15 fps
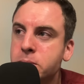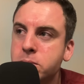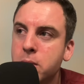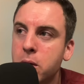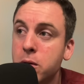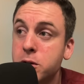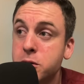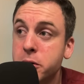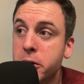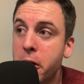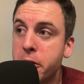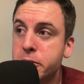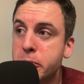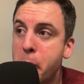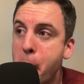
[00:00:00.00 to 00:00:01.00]
Listen,
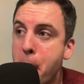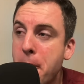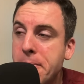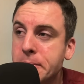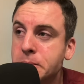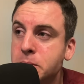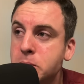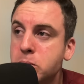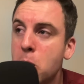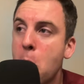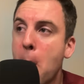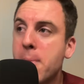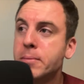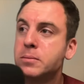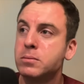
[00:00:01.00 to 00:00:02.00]
guys,
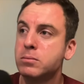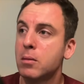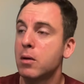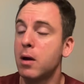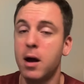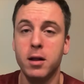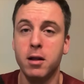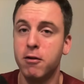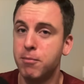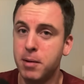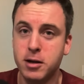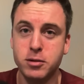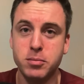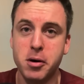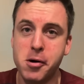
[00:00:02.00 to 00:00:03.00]
I love
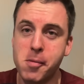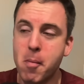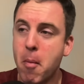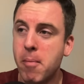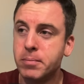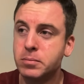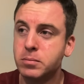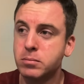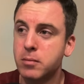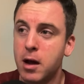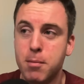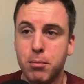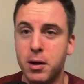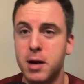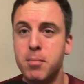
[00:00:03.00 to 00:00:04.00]
baseball. I
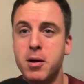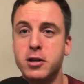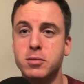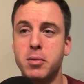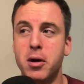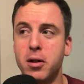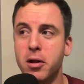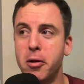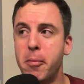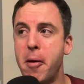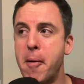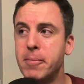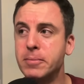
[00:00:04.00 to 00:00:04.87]
played baseball a little bit.